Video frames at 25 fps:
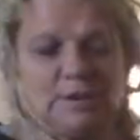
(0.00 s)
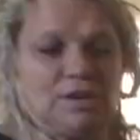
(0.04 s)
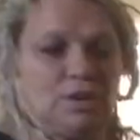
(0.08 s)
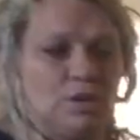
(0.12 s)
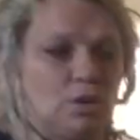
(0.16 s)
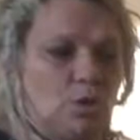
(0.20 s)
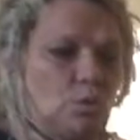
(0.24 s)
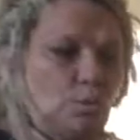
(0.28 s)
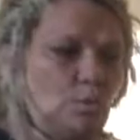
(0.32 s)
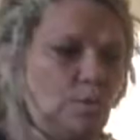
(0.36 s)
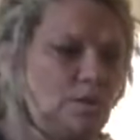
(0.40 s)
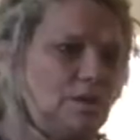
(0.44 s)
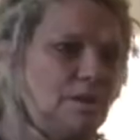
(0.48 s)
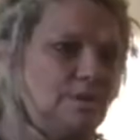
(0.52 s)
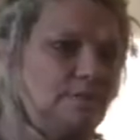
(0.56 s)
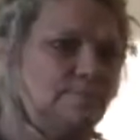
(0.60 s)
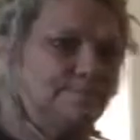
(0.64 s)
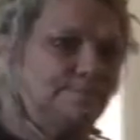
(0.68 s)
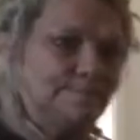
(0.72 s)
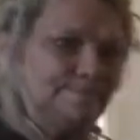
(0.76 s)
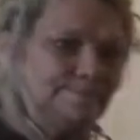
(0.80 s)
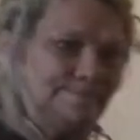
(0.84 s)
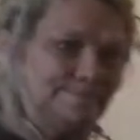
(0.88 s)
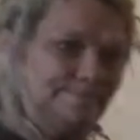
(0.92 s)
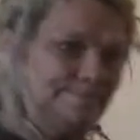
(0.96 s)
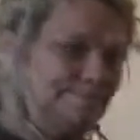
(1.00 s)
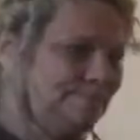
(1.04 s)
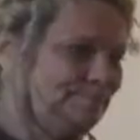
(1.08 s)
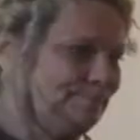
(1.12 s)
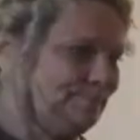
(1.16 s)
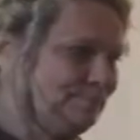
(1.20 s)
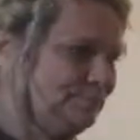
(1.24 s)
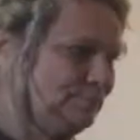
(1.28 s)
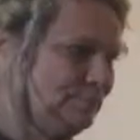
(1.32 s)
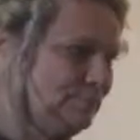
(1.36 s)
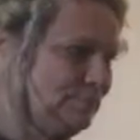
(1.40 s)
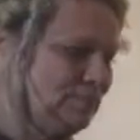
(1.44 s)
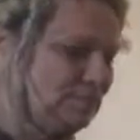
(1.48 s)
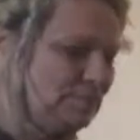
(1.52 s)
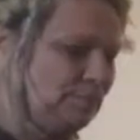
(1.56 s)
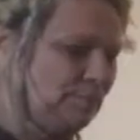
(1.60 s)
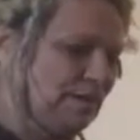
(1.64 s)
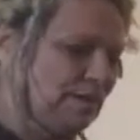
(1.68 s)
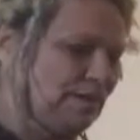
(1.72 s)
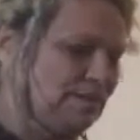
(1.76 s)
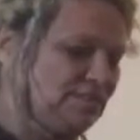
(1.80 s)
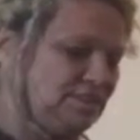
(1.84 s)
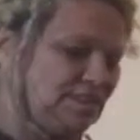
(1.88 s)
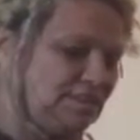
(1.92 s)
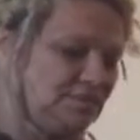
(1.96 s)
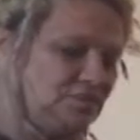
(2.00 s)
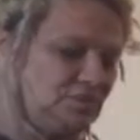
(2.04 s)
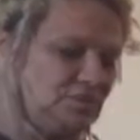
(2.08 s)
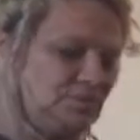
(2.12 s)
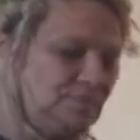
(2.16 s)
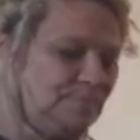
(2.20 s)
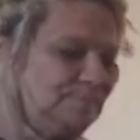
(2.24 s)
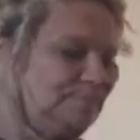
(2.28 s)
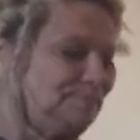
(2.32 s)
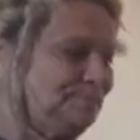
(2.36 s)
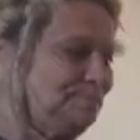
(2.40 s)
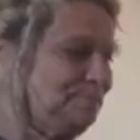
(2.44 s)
me know where to pay attention.